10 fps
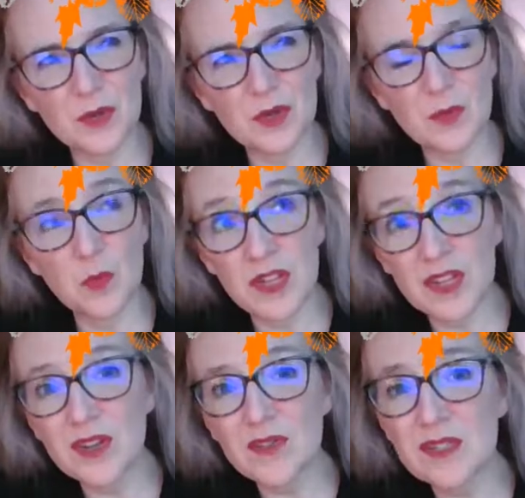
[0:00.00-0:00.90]
in
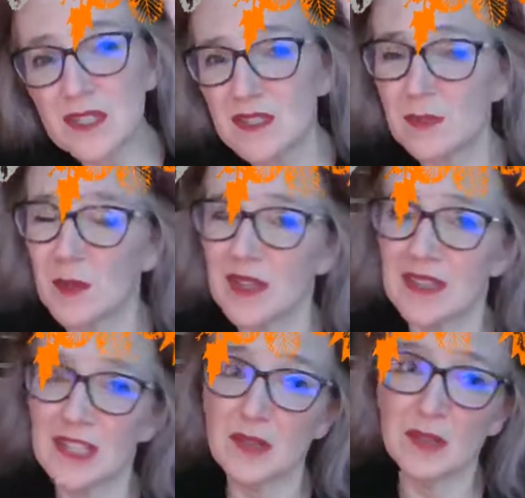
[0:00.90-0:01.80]
Windows, it's pretty
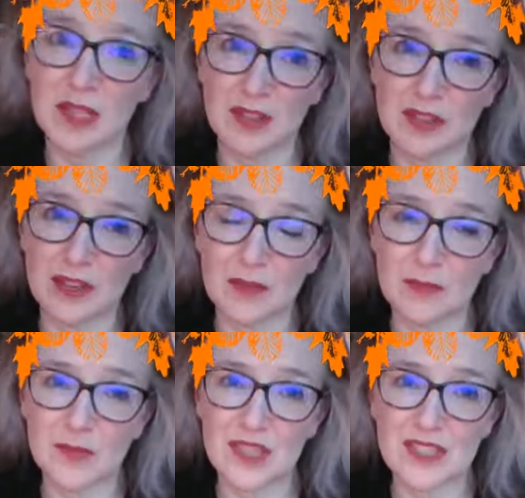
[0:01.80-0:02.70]
limited
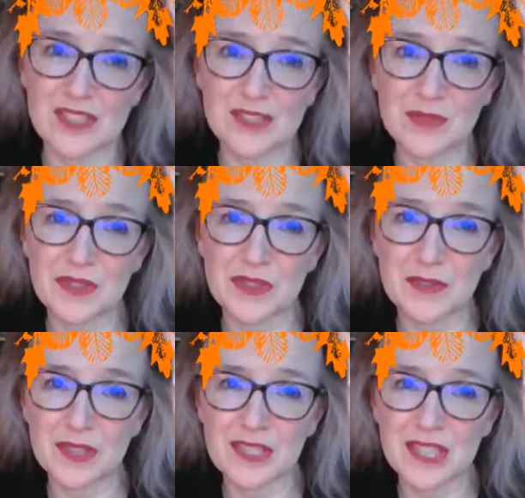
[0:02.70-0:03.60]
though, because it's really
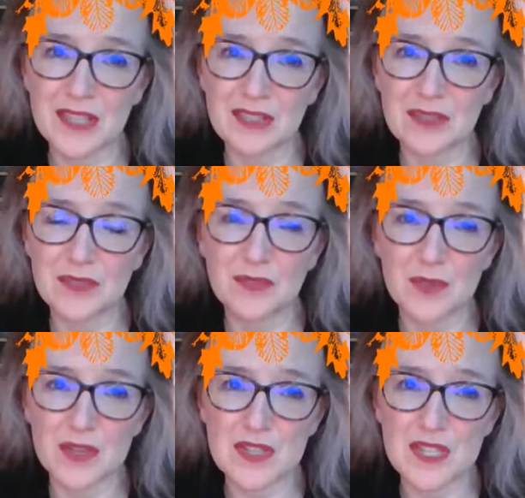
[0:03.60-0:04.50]
only taking two
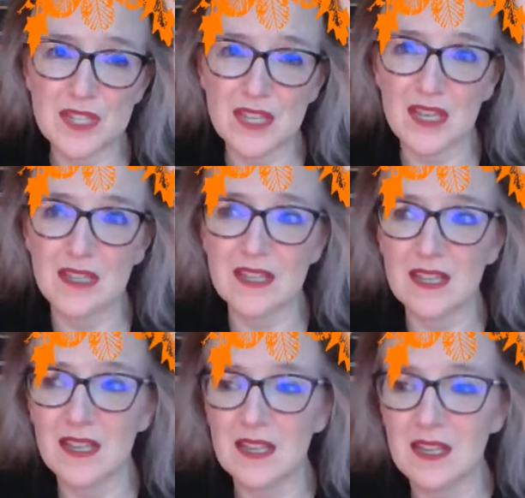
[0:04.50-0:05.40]
voices,
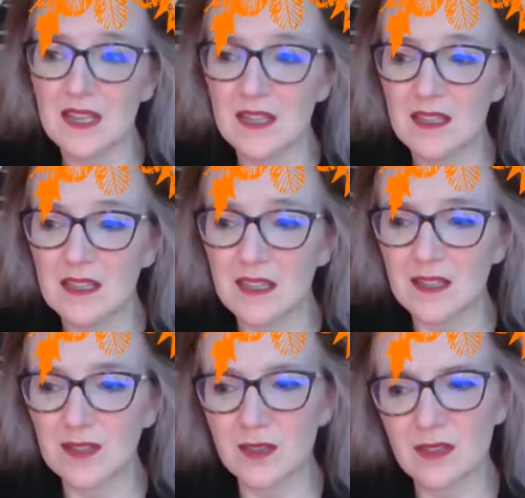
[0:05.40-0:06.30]
and
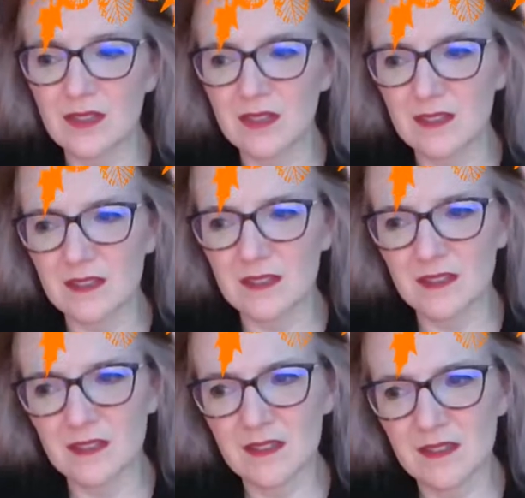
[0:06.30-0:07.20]
like you can
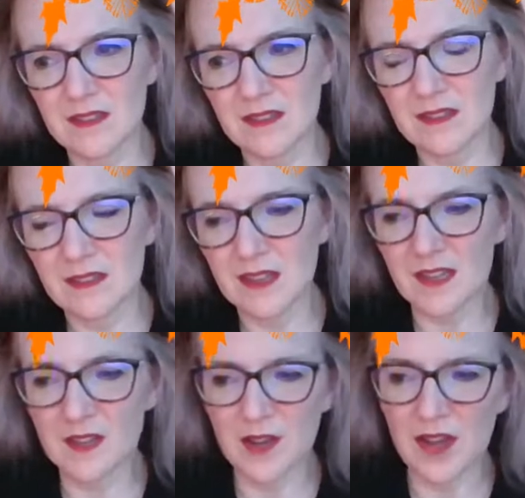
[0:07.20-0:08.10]

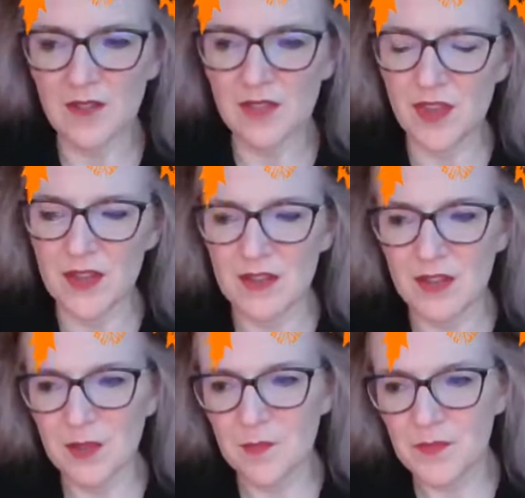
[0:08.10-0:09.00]
kind of have the
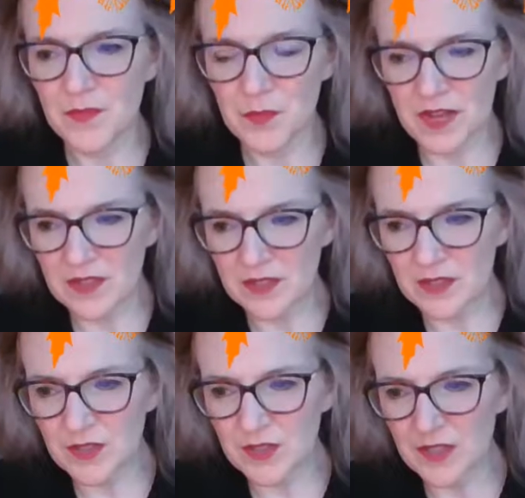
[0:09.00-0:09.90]

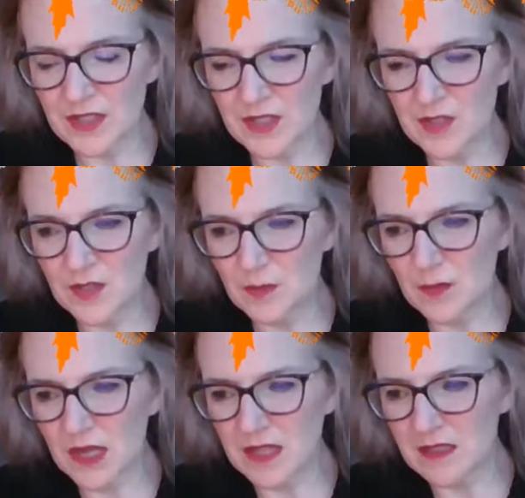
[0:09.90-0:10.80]
regular, and then you
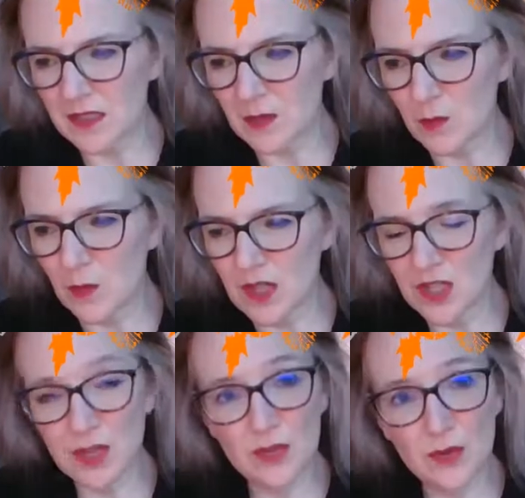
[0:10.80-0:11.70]
can make it like
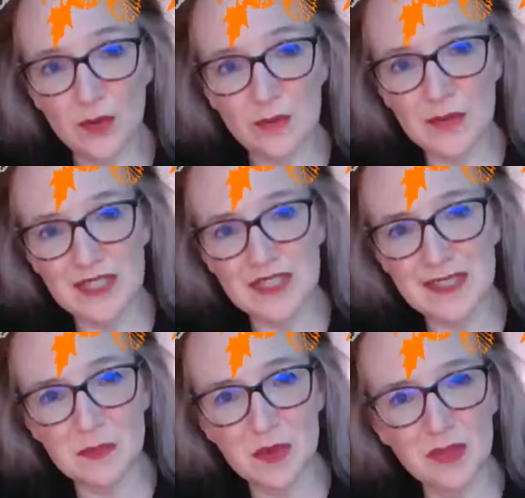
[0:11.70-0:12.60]
one note, one bit
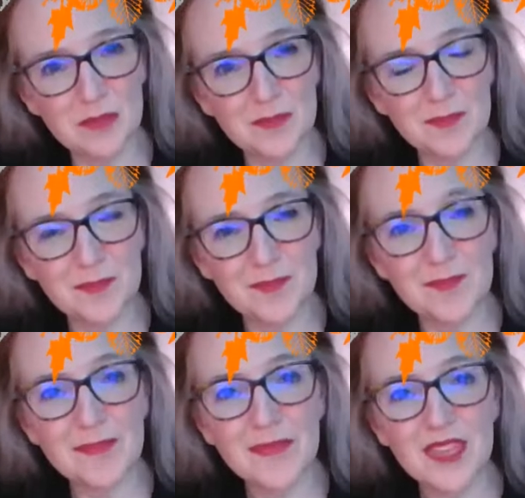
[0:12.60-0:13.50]
deeper
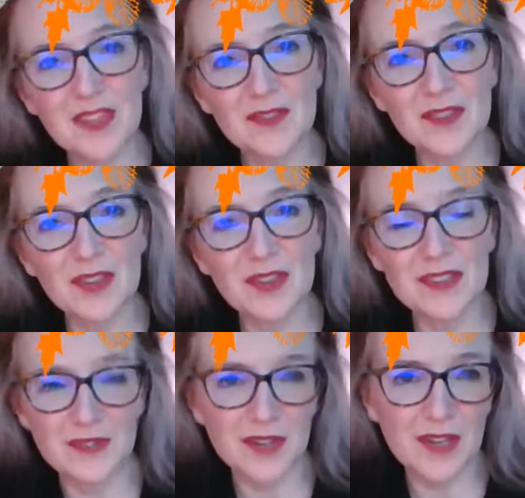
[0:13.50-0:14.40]
for
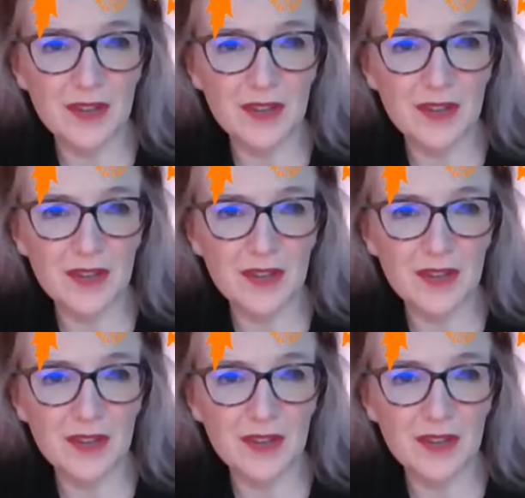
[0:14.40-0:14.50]
a different